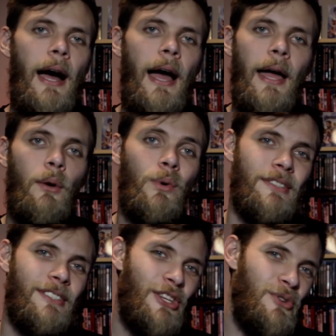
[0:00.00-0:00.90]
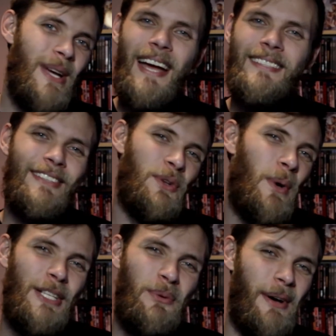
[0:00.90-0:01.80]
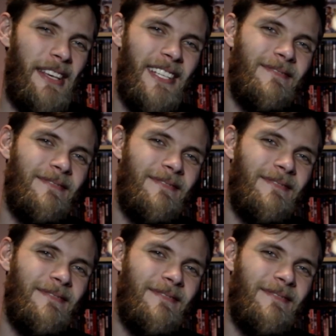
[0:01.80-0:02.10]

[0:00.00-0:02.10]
I will see you guys in 2020.